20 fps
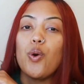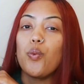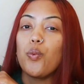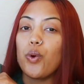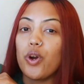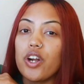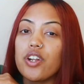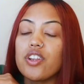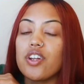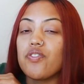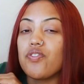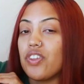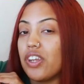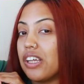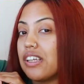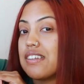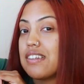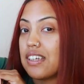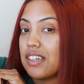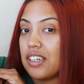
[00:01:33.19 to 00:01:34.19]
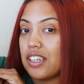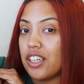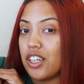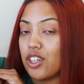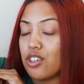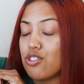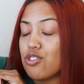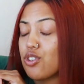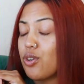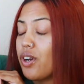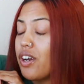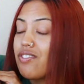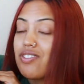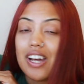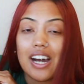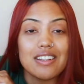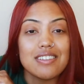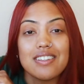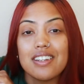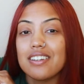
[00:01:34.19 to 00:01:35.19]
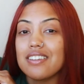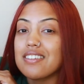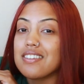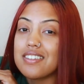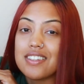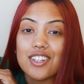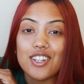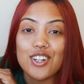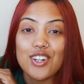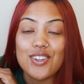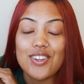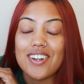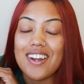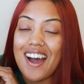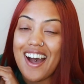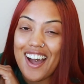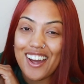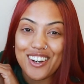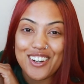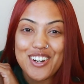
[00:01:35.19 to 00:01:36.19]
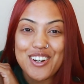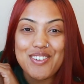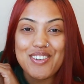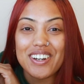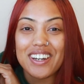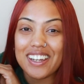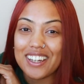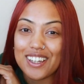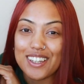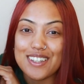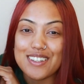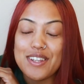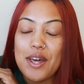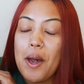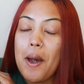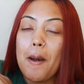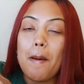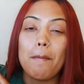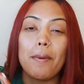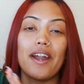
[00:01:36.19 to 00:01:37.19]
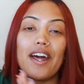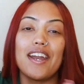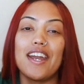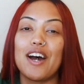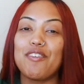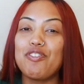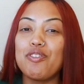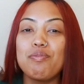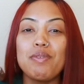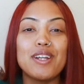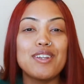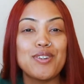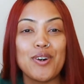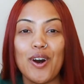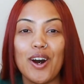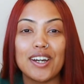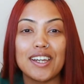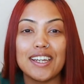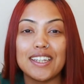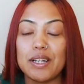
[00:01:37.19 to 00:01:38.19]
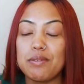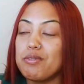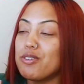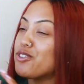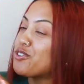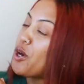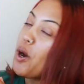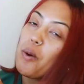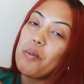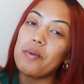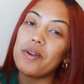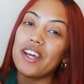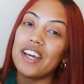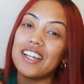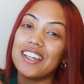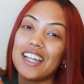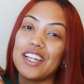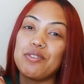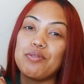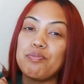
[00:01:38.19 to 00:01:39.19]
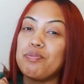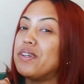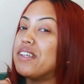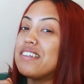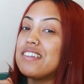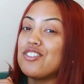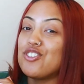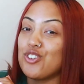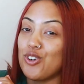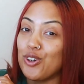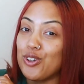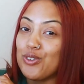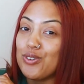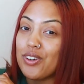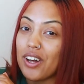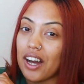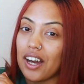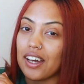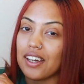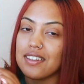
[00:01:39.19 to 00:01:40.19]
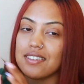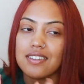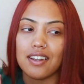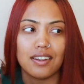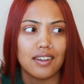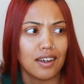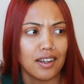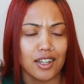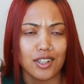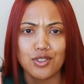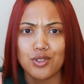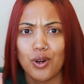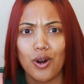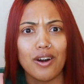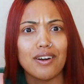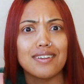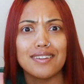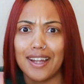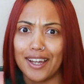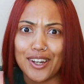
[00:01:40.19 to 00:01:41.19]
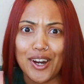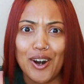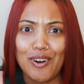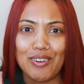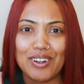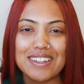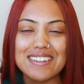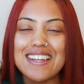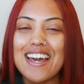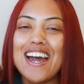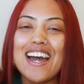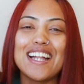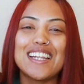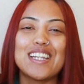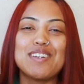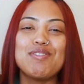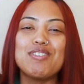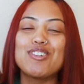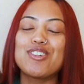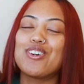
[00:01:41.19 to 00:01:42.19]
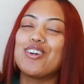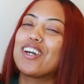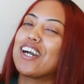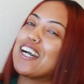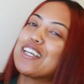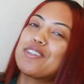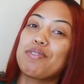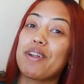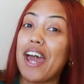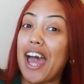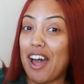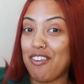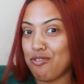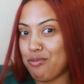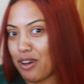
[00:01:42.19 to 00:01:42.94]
worth of things in here. So if that's not a steal, then I don't know what is. But enough of me talking, let me just open it and let me show you guys. I cannot talk, like always. Let me show you guys what I have